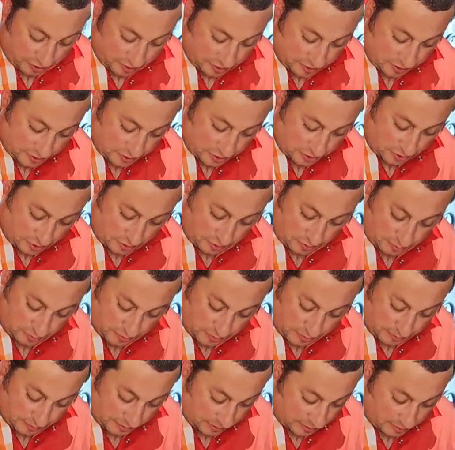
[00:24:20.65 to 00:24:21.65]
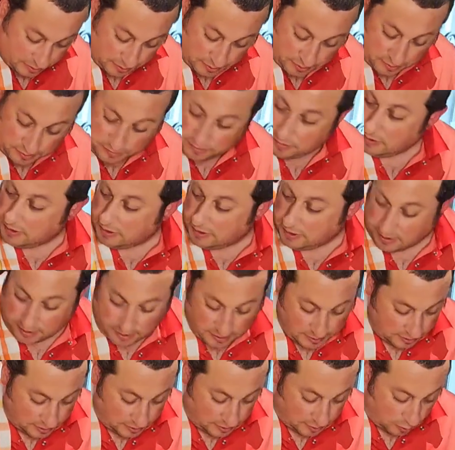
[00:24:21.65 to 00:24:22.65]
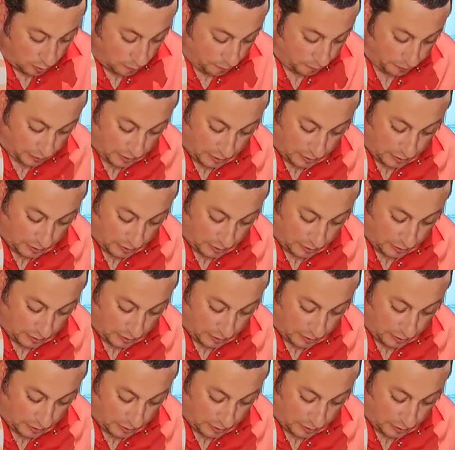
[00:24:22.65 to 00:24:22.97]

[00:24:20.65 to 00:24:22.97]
So what I'm going to do, hopefully